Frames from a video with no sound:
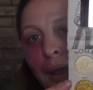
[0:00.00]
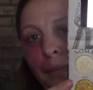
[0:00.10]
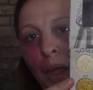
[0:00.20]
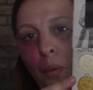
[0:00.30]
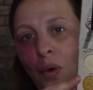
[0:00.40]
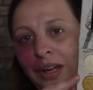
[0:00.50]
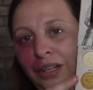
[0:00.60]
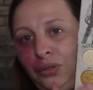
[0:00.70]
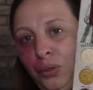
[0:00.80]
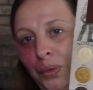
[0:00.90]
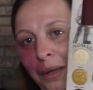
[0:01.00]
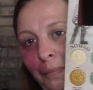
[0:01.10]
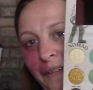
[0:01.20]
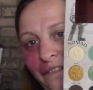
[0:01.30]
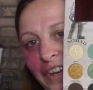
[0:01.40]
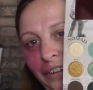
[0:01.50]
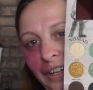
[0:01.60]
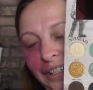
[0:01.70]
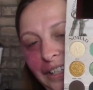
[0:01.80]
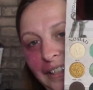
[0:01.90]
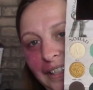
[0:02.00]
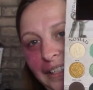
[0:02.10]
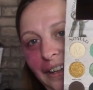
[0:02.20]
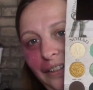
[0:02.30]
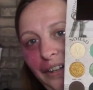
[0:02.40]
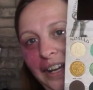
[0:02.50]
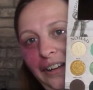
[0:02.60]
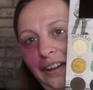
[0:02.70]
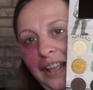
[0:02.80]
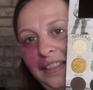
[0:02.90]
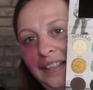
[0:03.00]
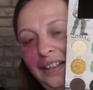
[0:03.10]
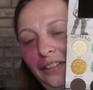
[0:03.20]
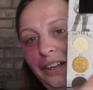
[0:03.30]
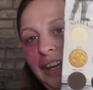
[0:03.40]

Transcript: am wanting to get my finger into this color here and this color